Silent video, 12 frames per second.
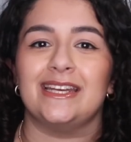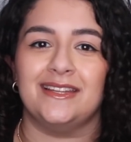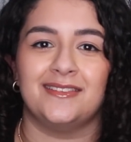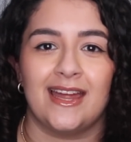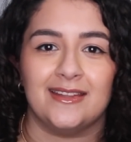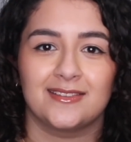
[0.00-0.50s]
any
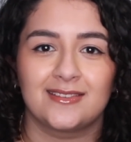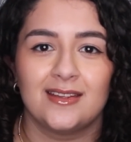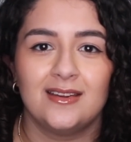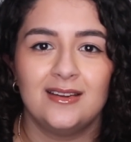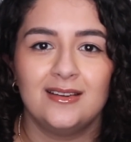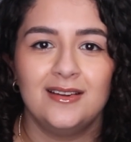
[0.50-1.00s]
sense.
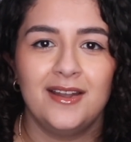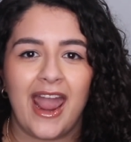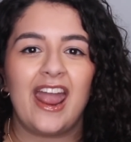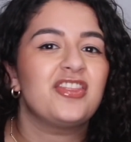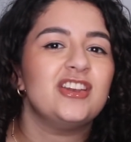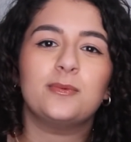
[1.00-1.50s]

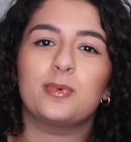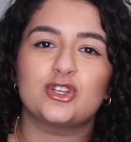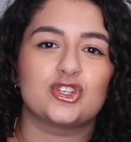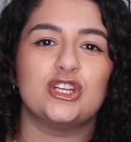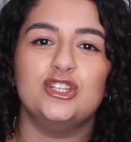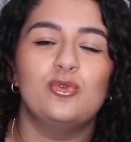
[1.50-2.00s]
Anthony
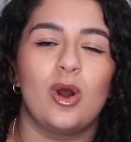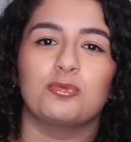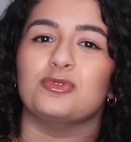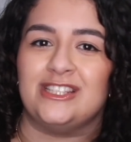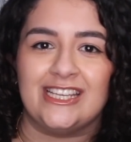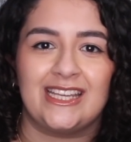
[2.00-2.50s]
Bridgerton, you are
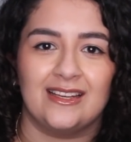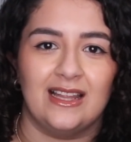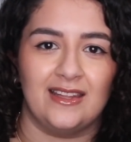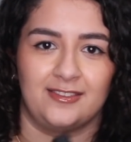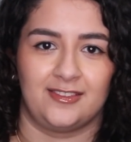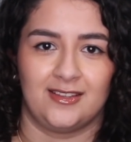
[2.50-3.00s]

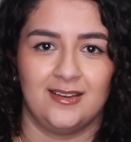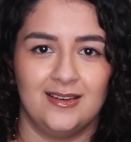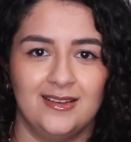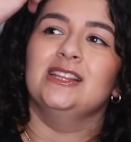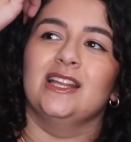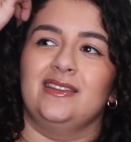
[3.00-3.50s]
ridiculous.
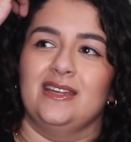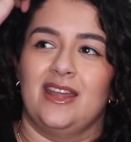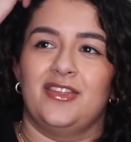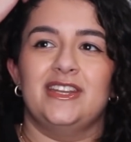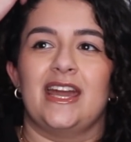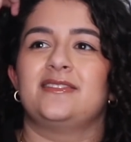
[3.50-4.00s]
Listen,
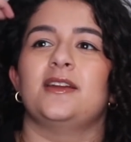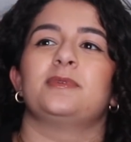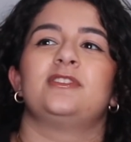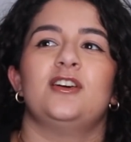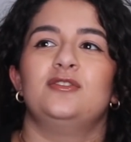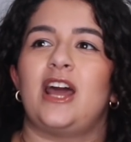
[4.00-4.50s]
the next
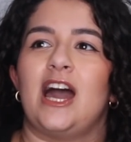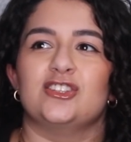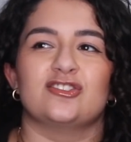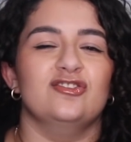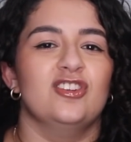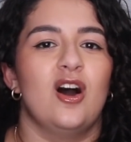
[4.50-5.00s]
episode, I
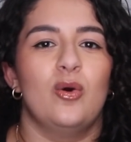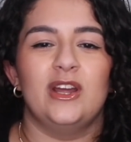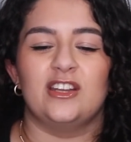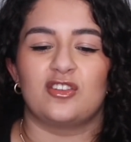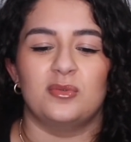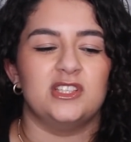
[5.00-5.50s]
just know it
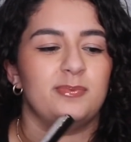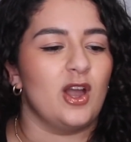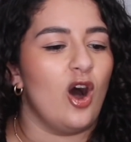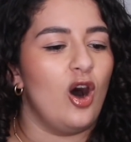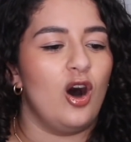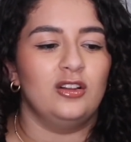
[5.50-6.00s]
is going to be
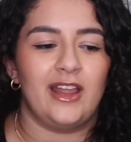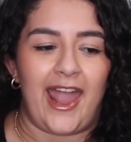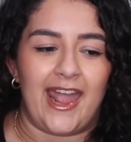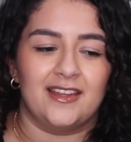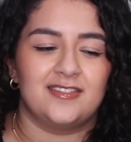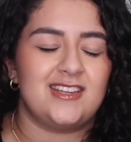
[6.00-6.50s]
all
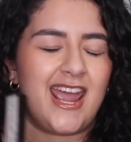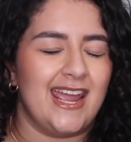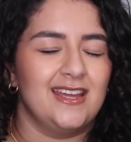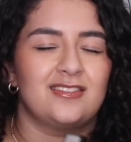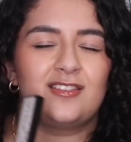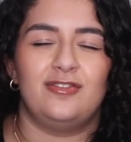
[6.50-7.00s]
angst.
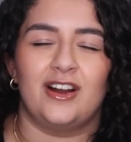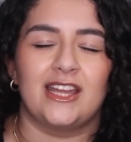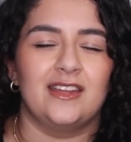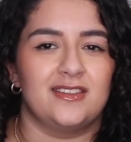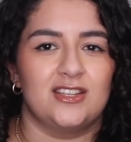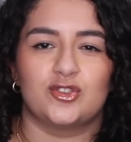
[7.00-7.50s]
Angst
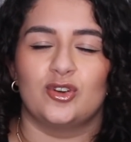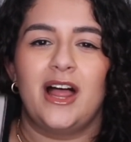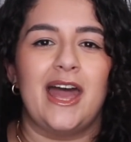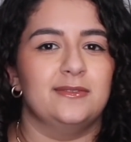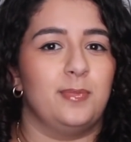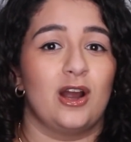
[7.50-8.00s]
fucking central.
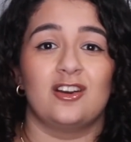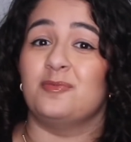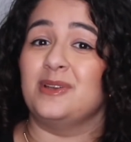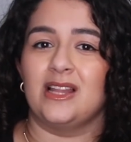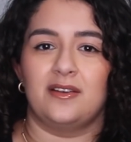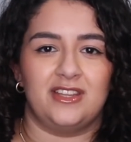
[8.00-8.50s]
And part of
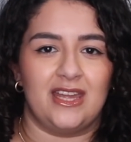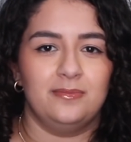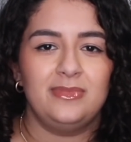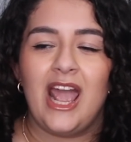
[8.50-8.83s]
me loves it.